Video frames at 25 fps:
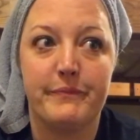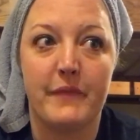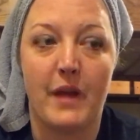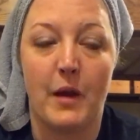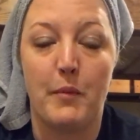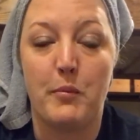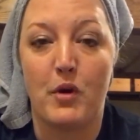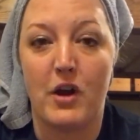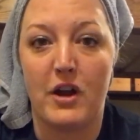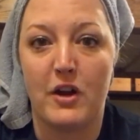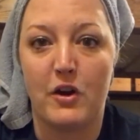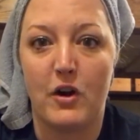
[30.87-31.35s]

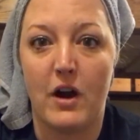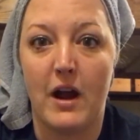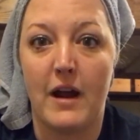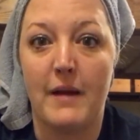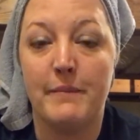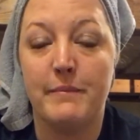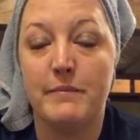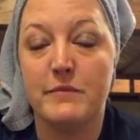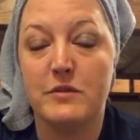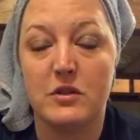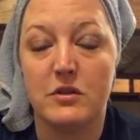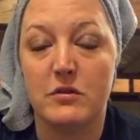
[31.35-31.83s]
I'll probably cry,
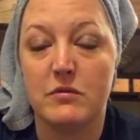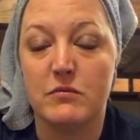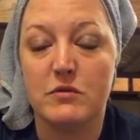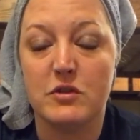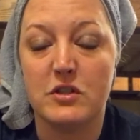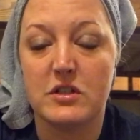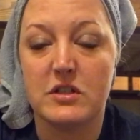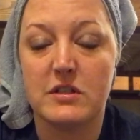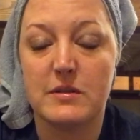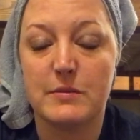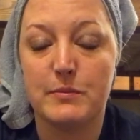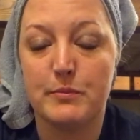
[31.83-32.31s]
so
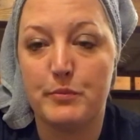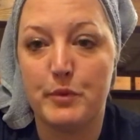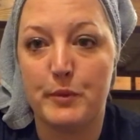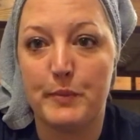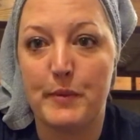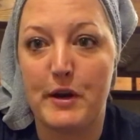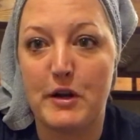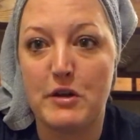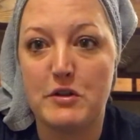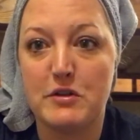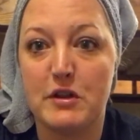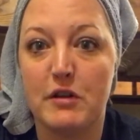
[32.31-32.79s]
just
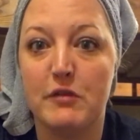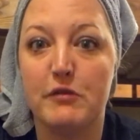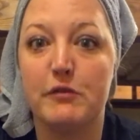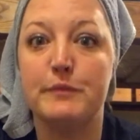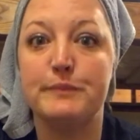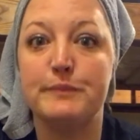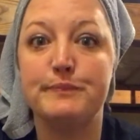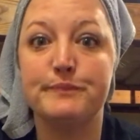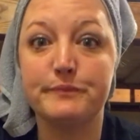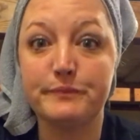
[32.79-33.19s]
prepare yourself.